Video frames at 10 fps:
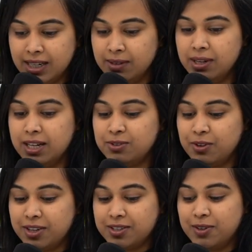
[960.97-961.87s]
I will
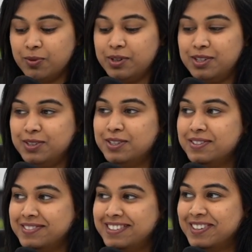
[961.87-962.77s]
also ask you
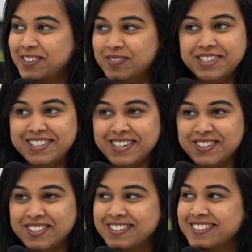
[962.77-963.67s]
questions in the comment section.